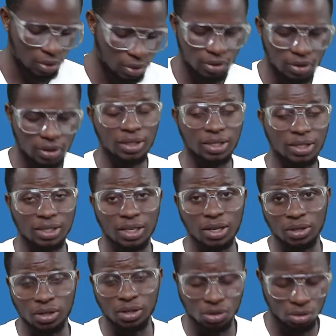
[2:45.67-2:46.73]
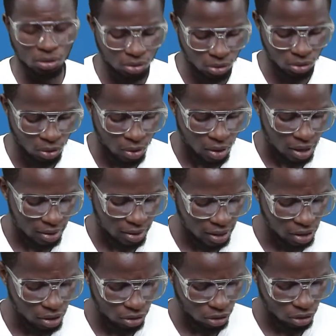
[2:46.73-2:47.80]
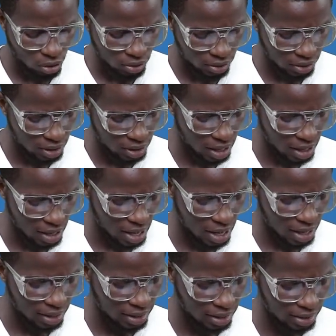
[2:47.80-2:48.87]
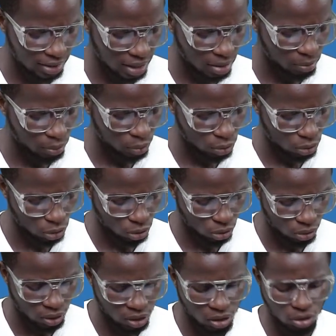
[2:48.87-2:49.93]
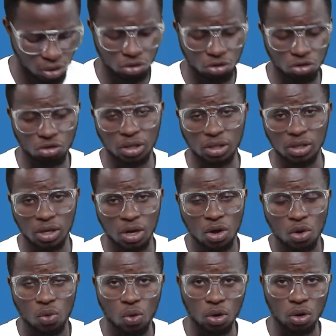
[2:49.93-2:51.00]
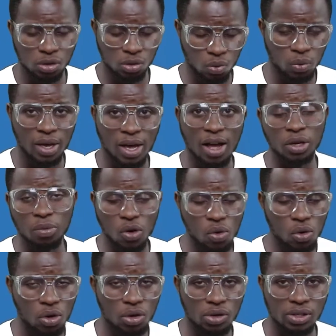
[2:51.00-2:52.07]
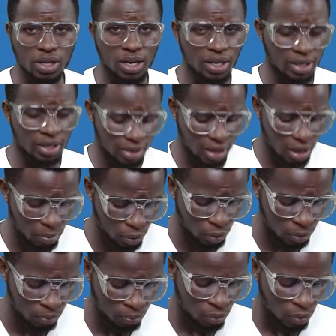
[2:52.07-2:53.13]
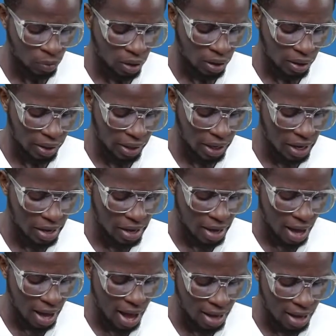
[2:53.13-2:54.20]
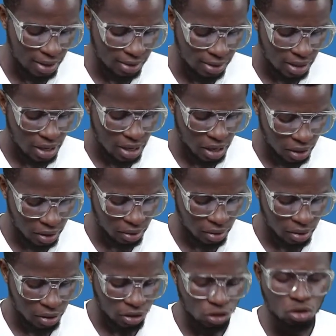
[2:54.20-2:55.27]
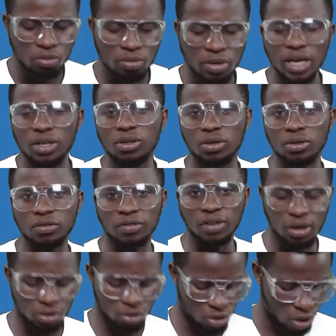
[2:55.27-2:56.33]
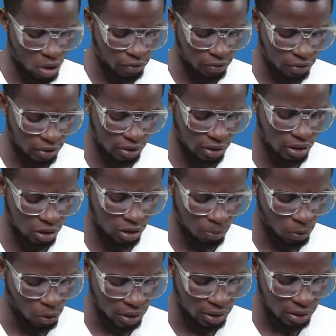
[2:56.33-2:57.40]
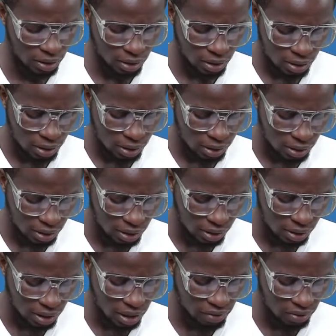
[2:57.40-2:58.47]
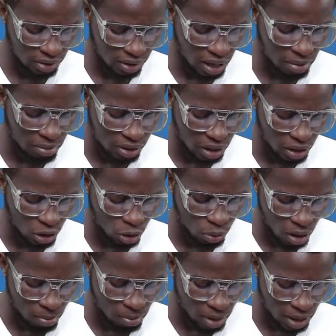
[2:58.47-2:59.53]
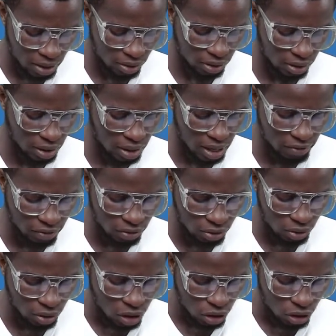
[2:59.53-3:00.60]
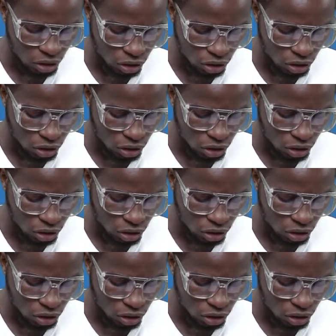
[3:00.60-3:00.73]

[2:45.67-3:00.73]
constant. Is that understood? So let us consider an example to illustrate what we have here. Okay, before we consider the example, K has a numerical value of 6.67 times 10 raised to the power minus 11